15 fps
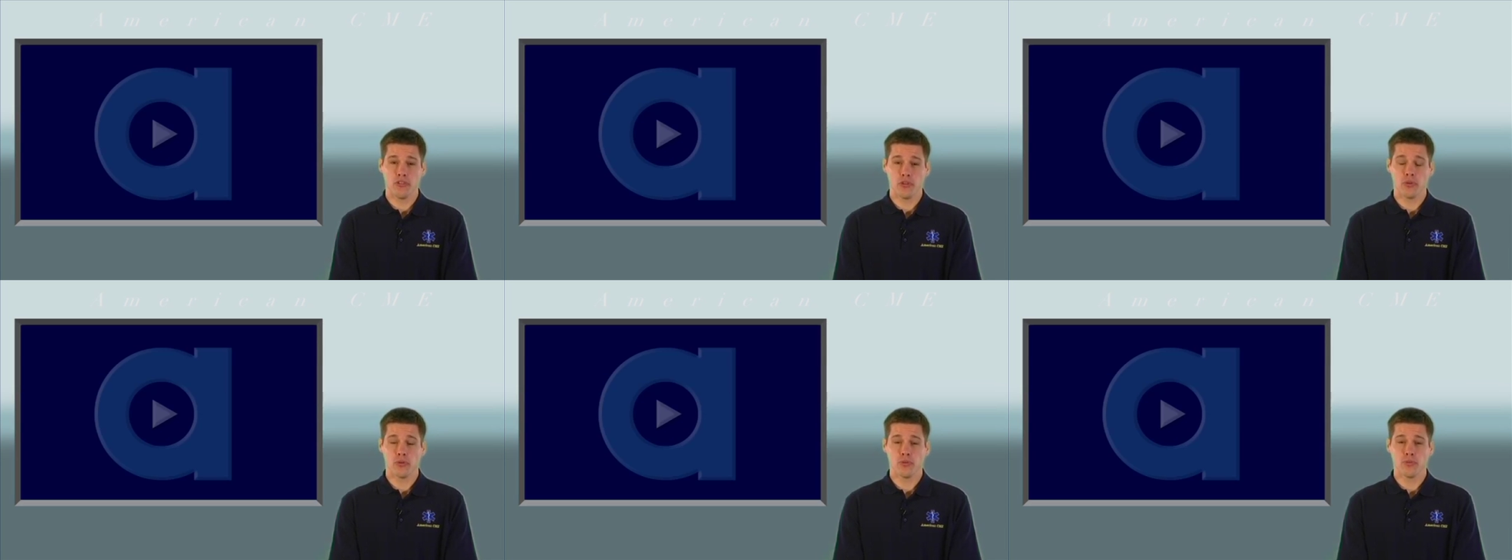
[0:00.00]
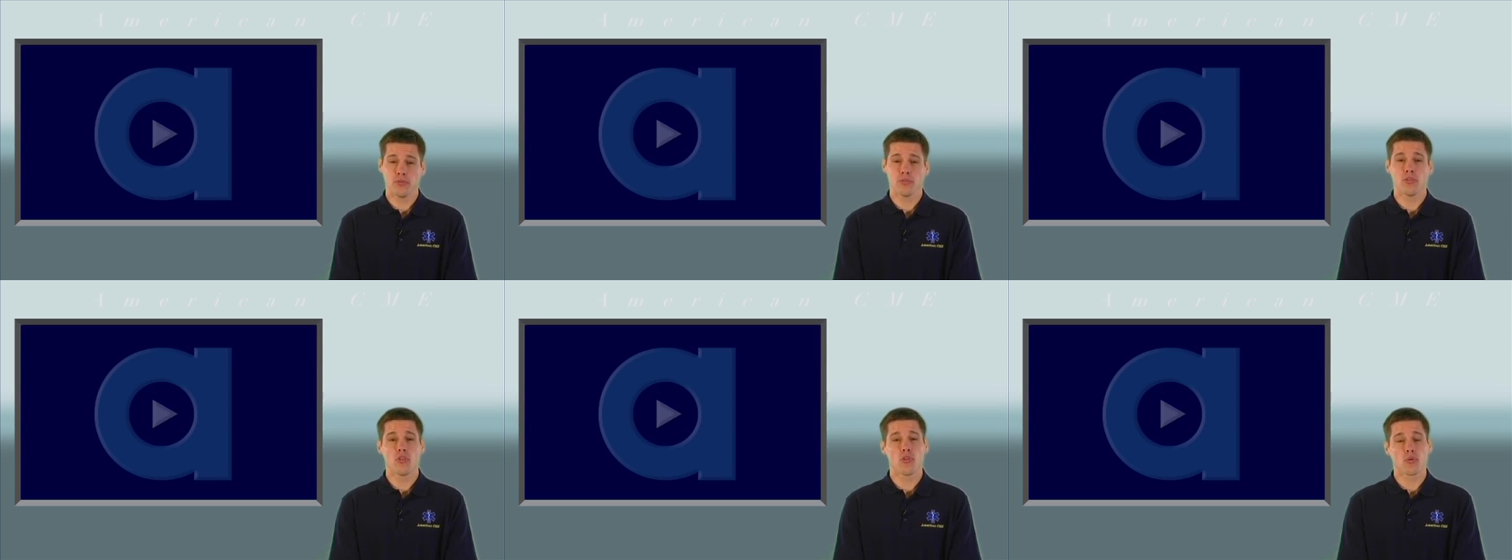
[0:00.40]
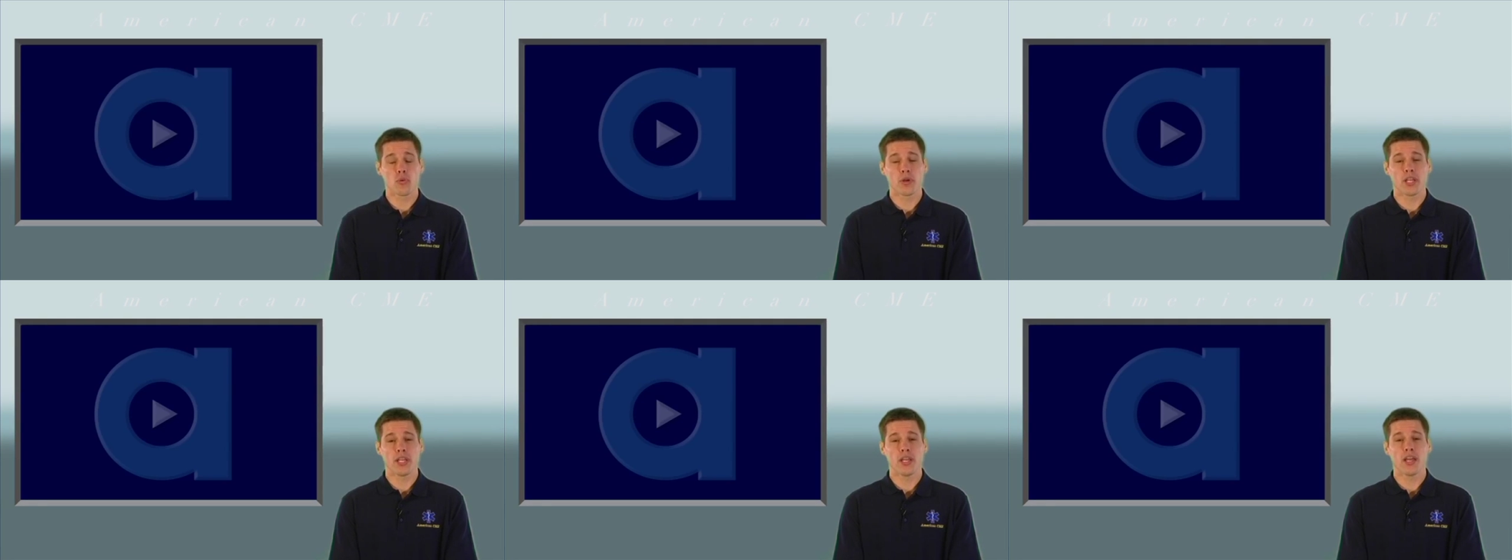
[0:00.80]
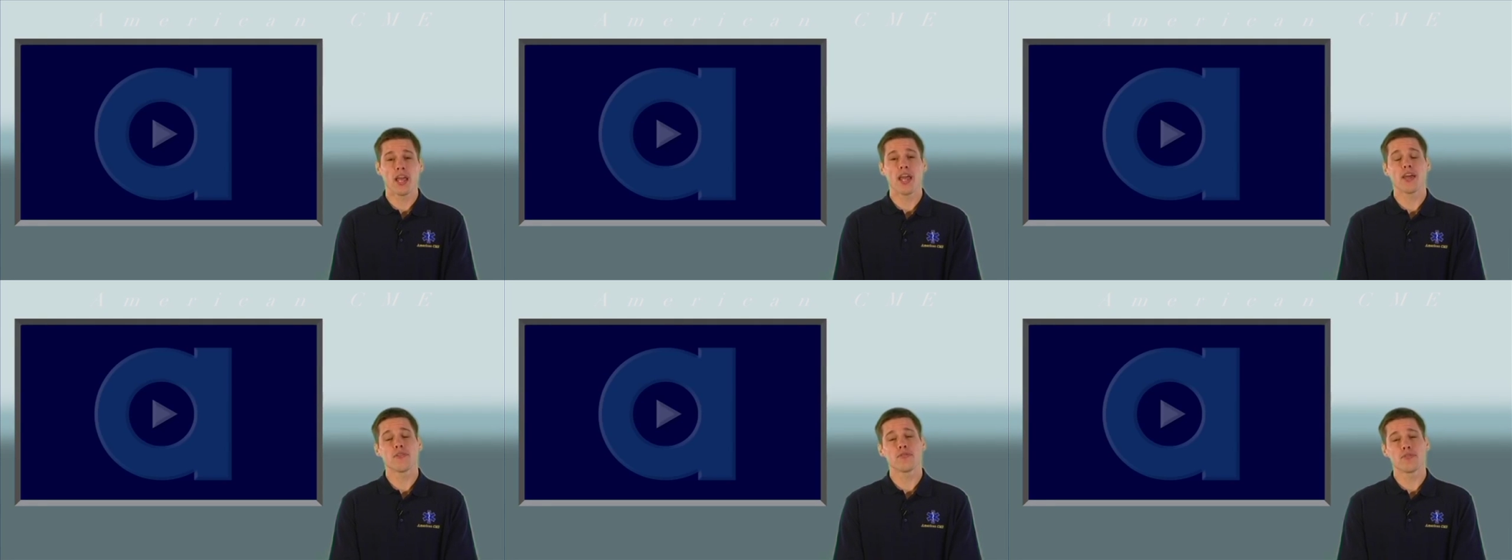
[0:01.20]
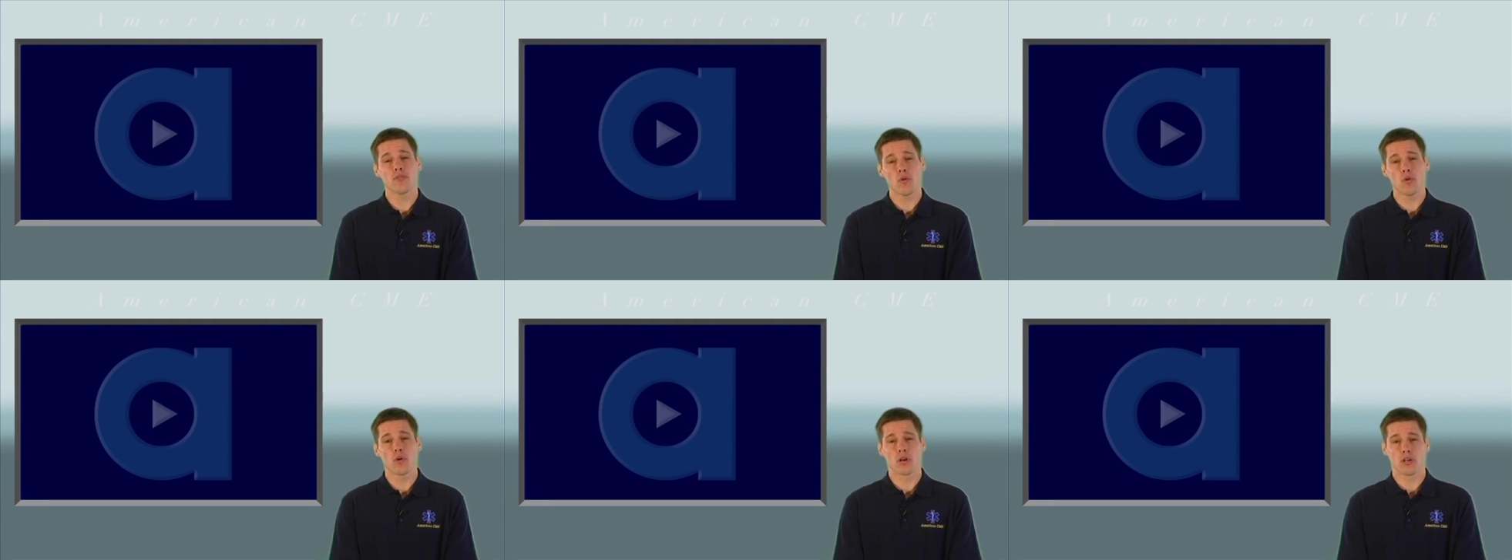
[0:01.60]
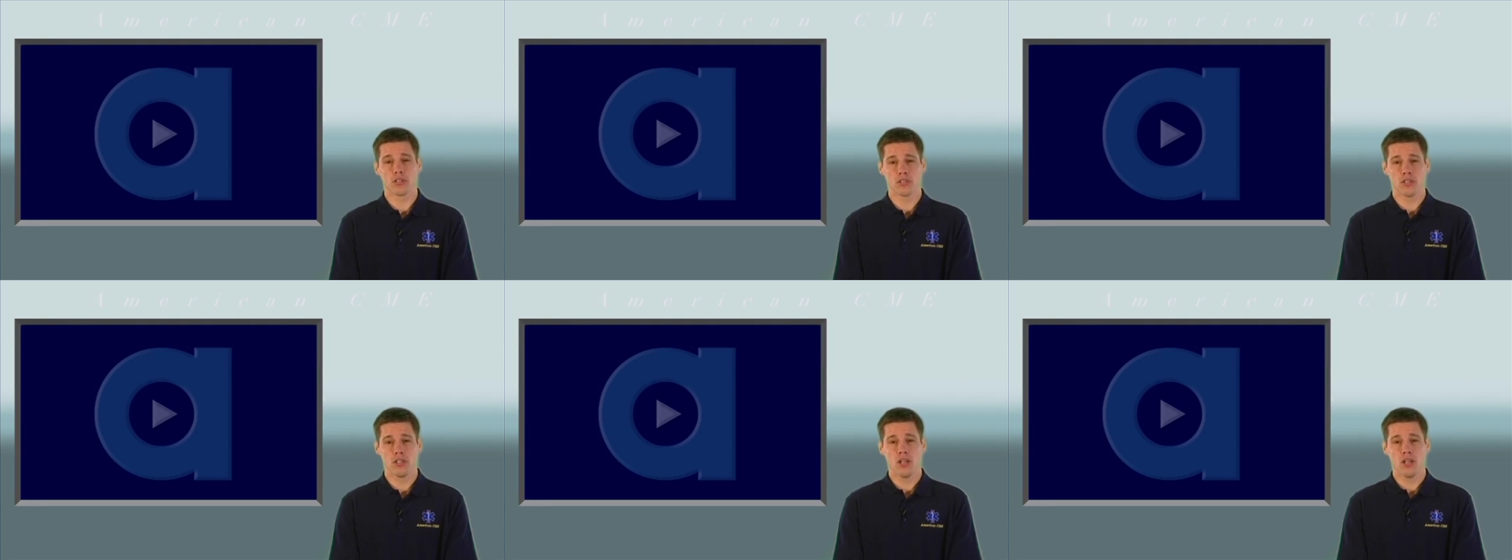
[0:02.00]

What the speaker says: 2, 3, and 4.